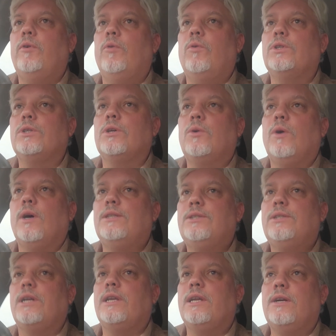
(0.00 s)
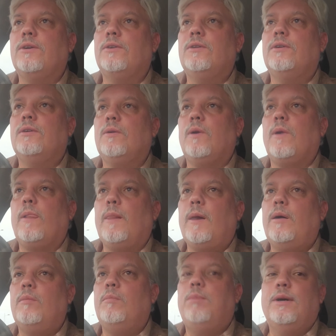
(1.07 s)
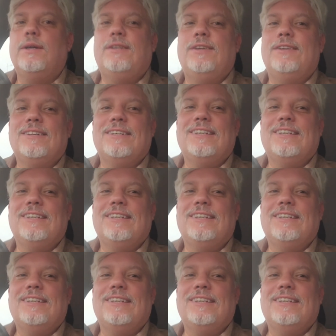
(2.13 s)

also quite cyclical, but